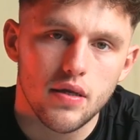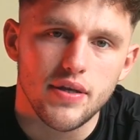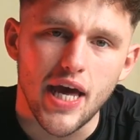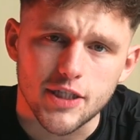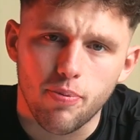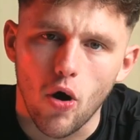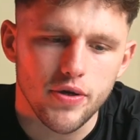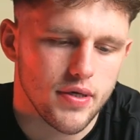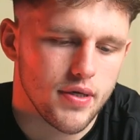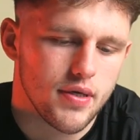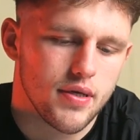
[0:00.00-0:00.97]
Next point,
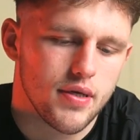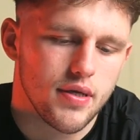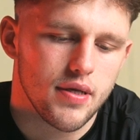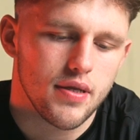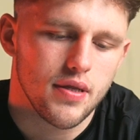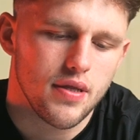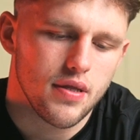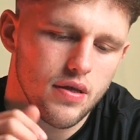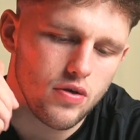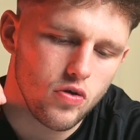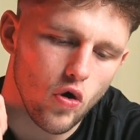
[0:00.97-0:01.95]

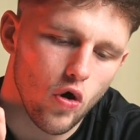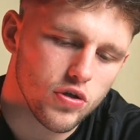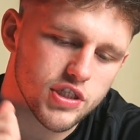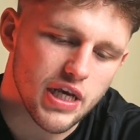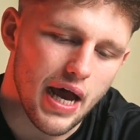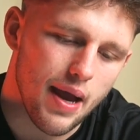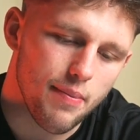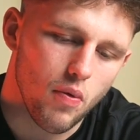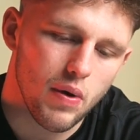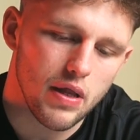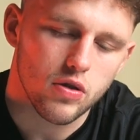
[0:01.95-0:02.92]
your time
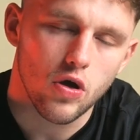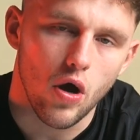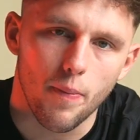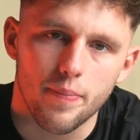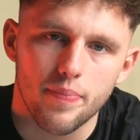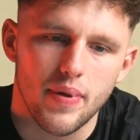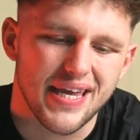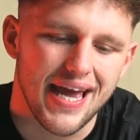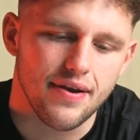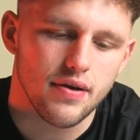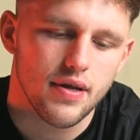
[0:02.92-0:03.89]
will come.
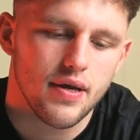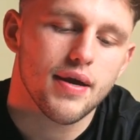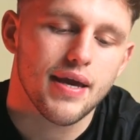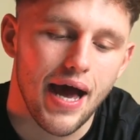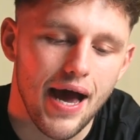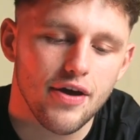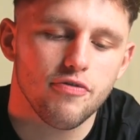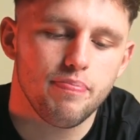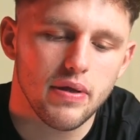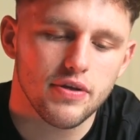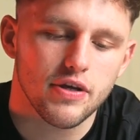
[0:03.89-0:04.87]
Again, kind of
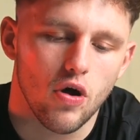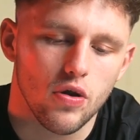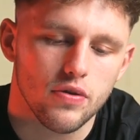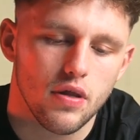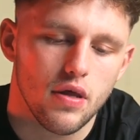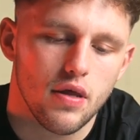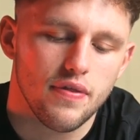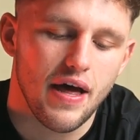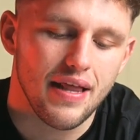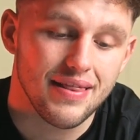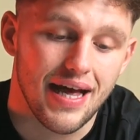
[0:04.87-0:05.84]
building on
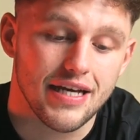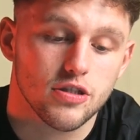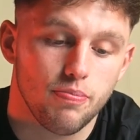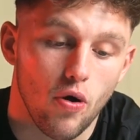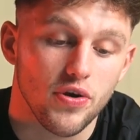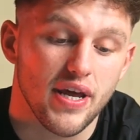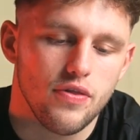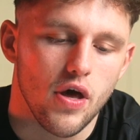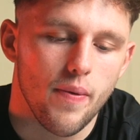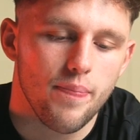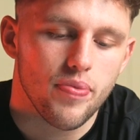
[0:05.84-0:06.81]
that last point,
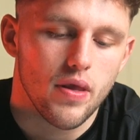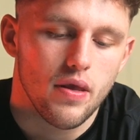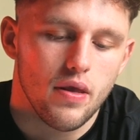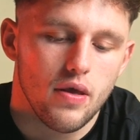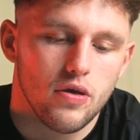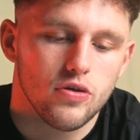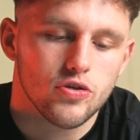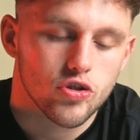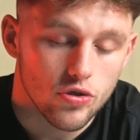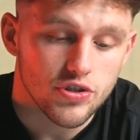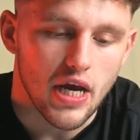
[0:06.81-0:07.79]
that
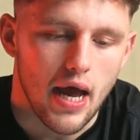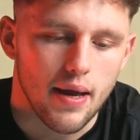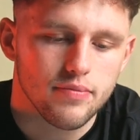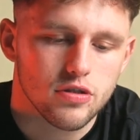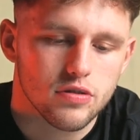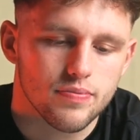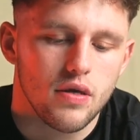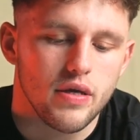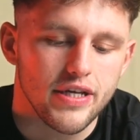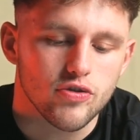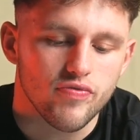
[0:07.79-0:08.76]
sometimes you
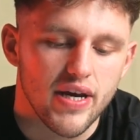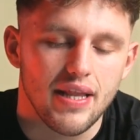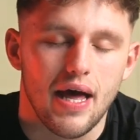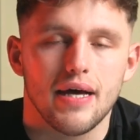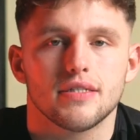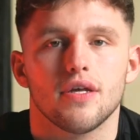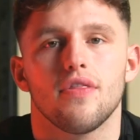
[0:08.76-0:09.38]
need to realise